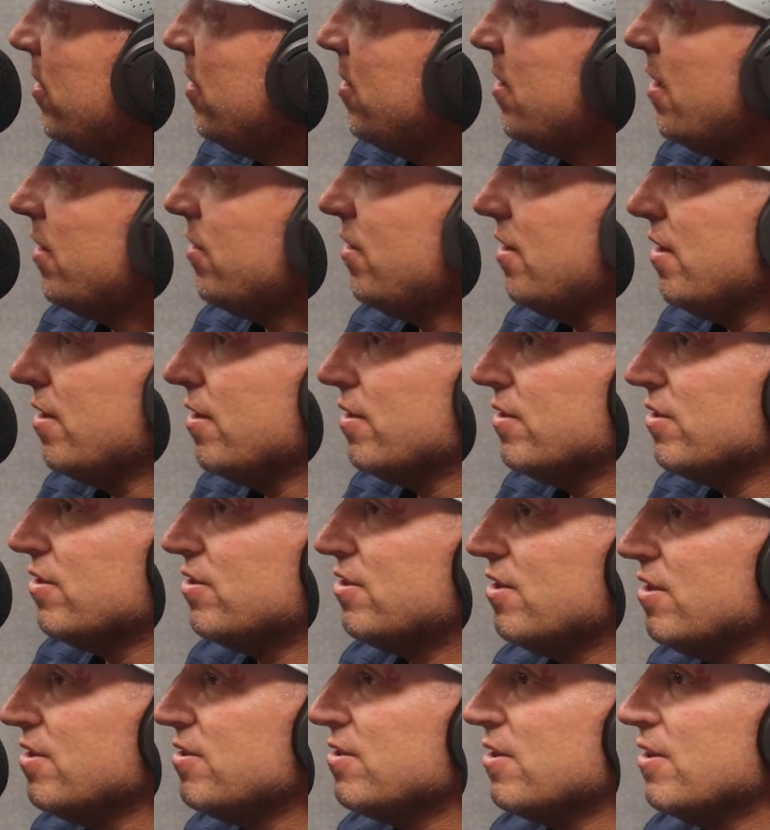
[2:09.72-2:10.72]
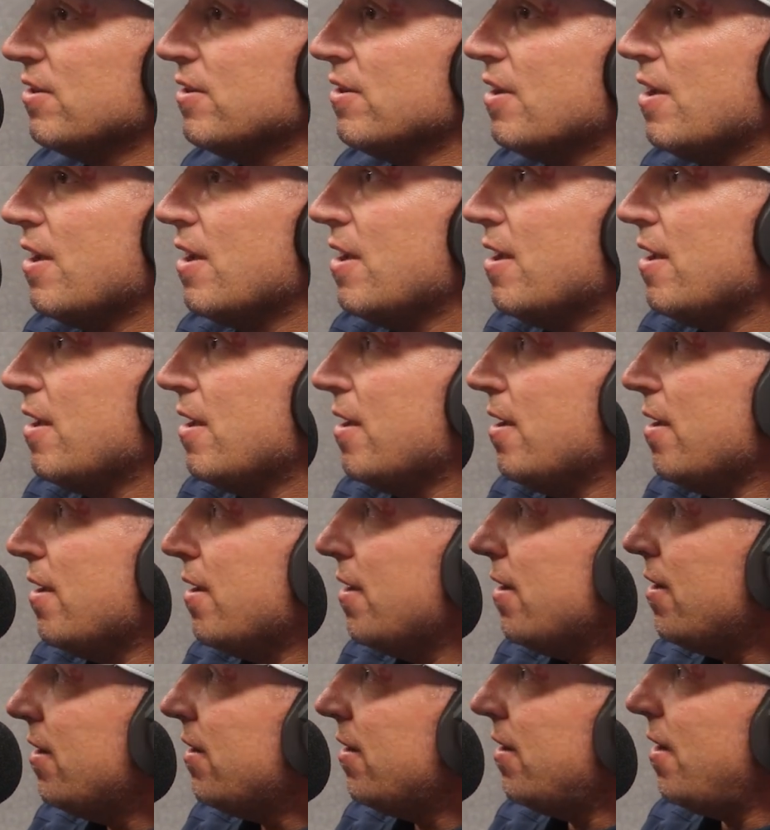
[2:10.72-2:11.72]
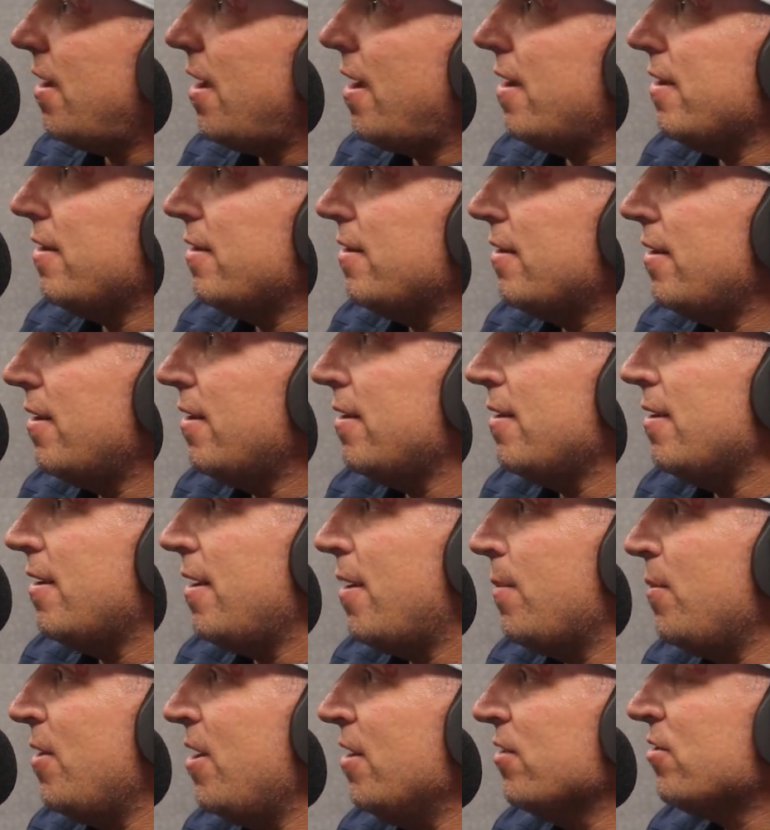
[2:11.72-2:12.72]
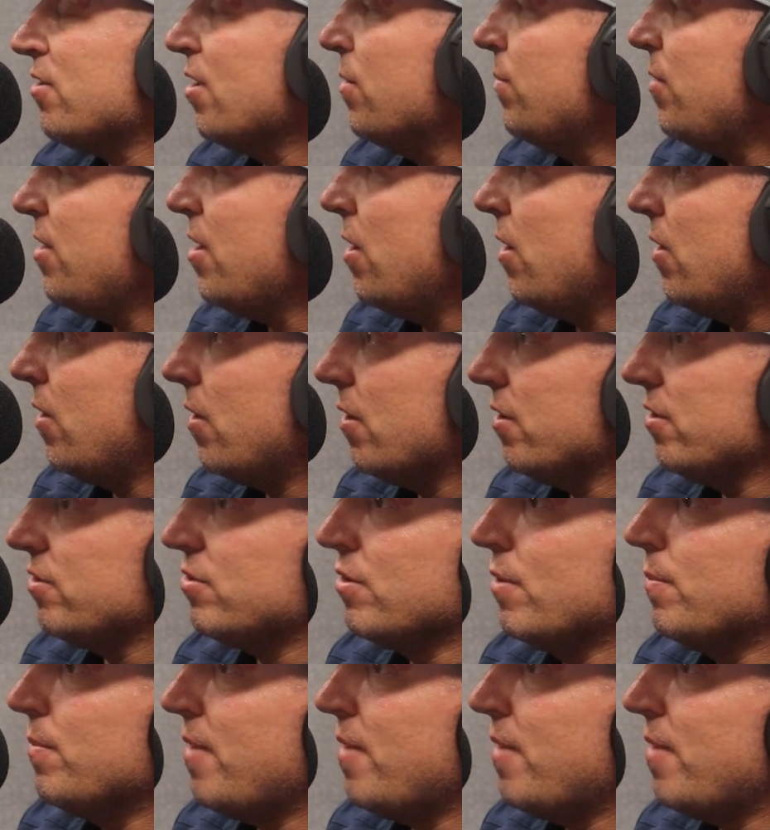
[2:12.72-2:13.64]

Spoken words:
in at the end of the season, I mean, it's going to be hard to